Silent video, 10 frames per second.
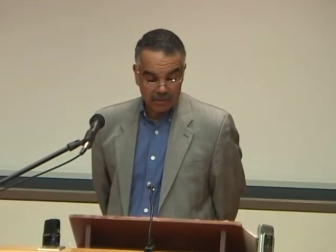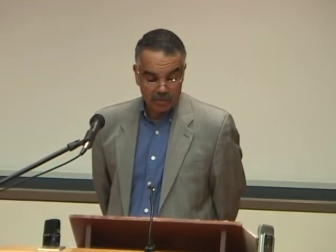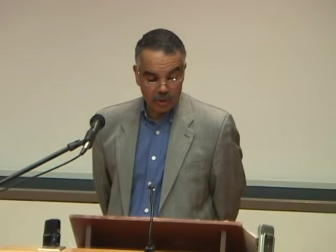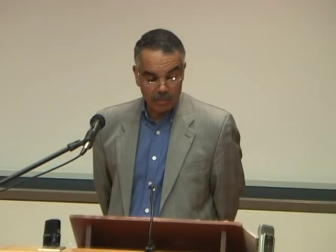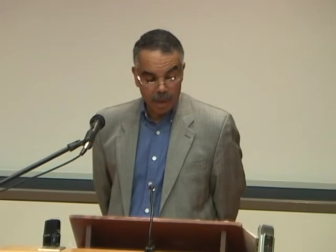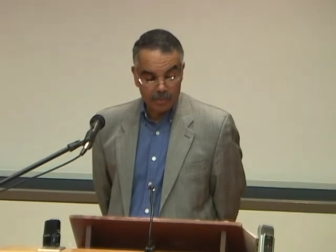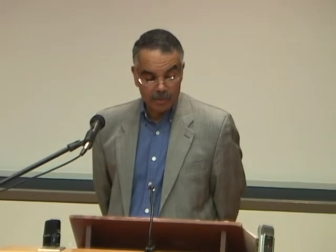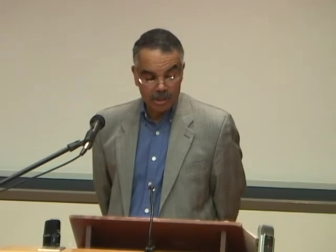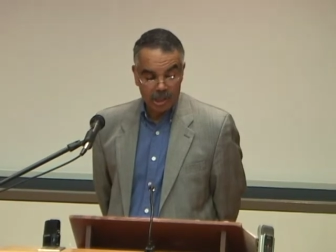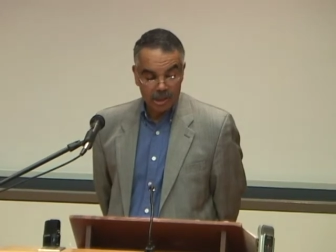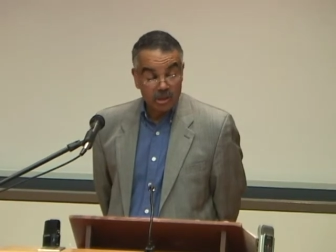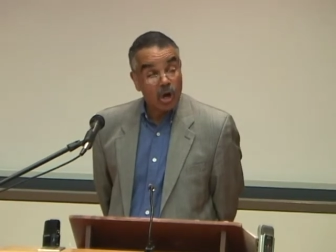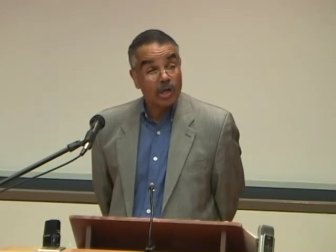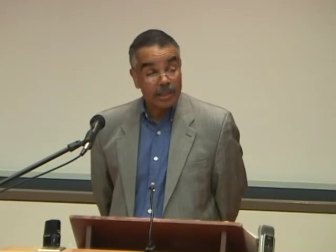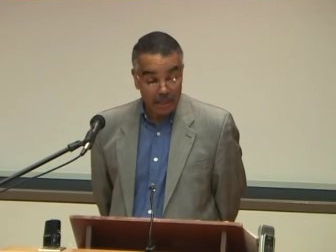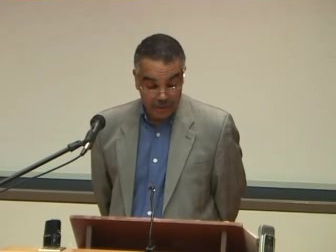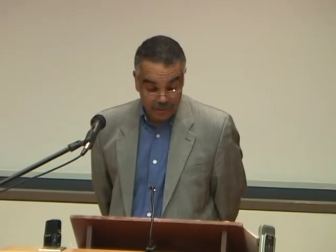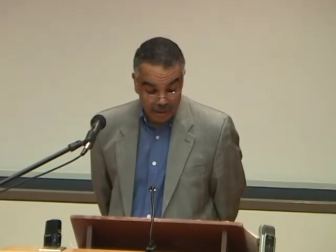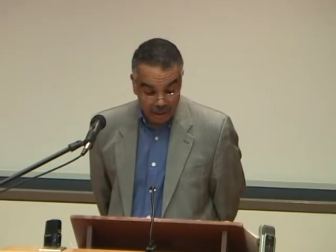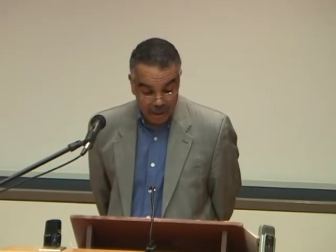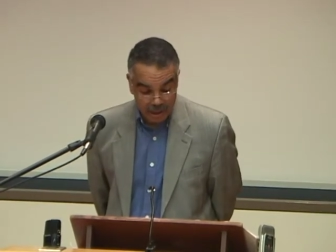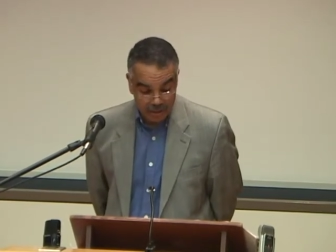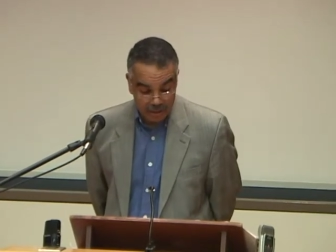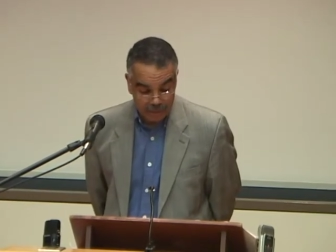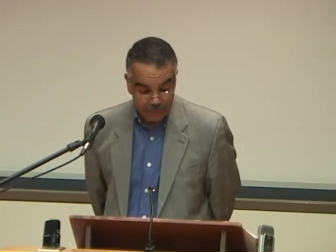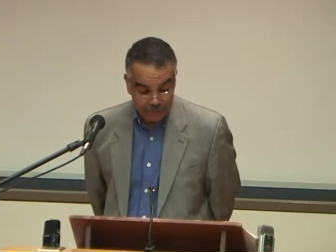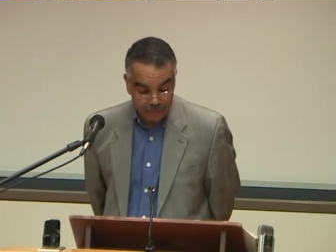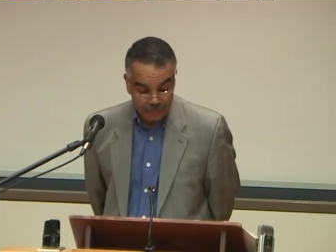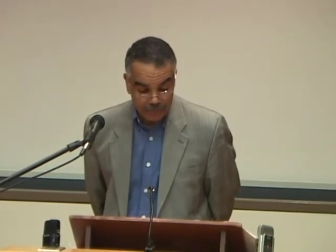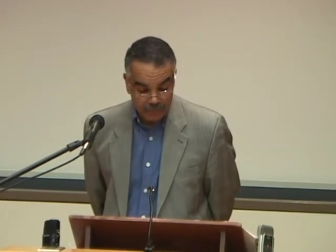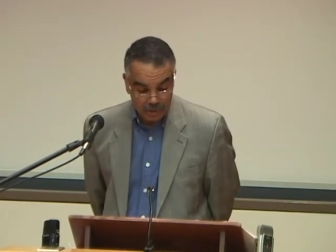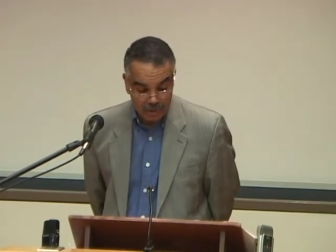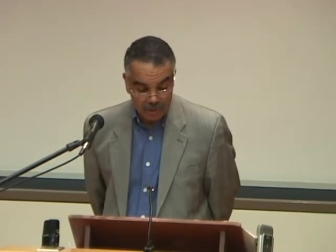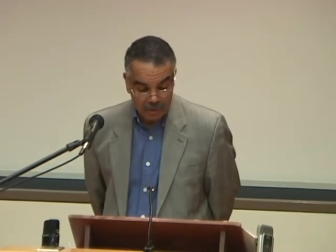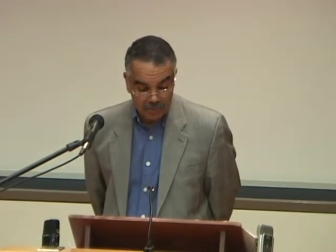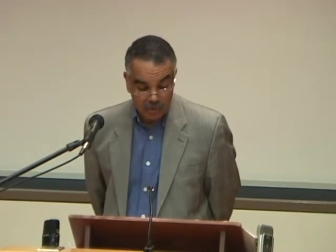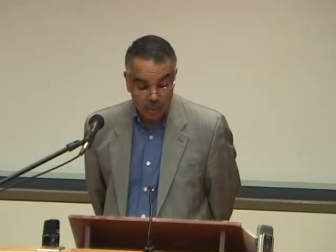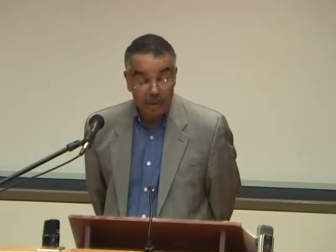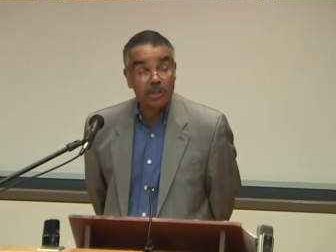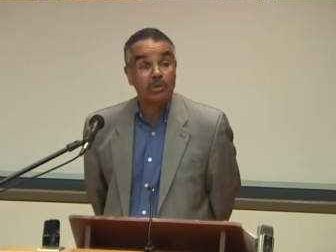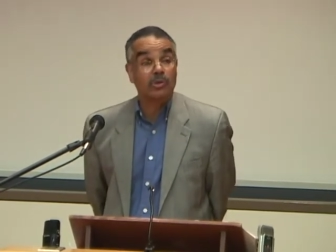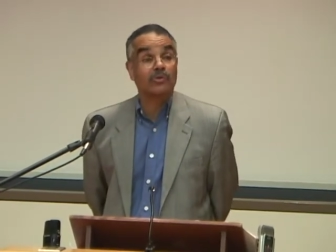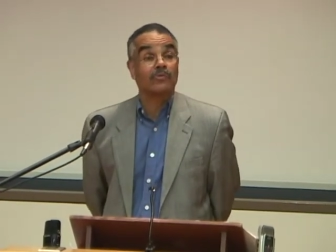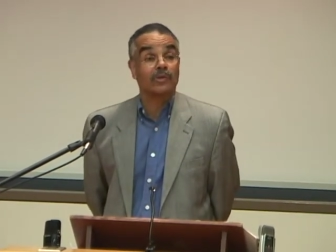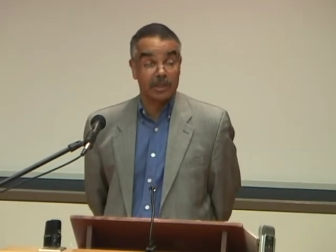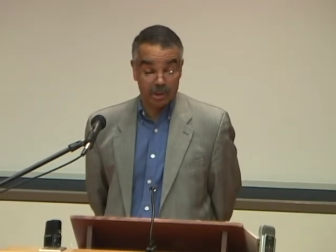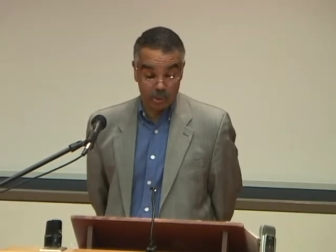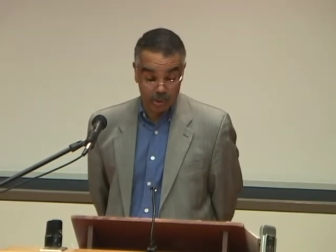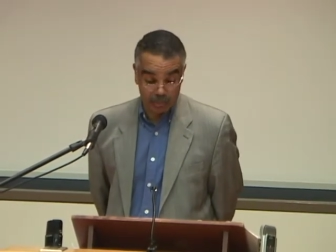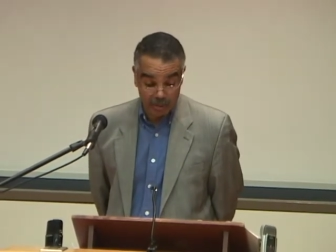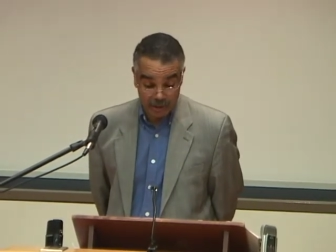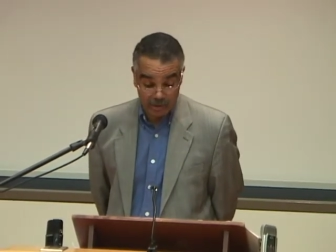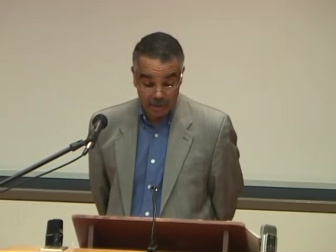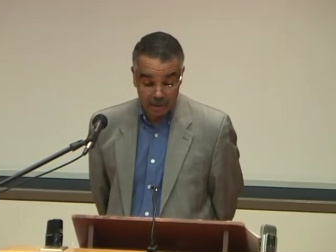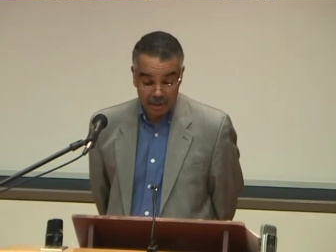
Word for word: for a moment, talking, I think, here, for once truthfully to his brother.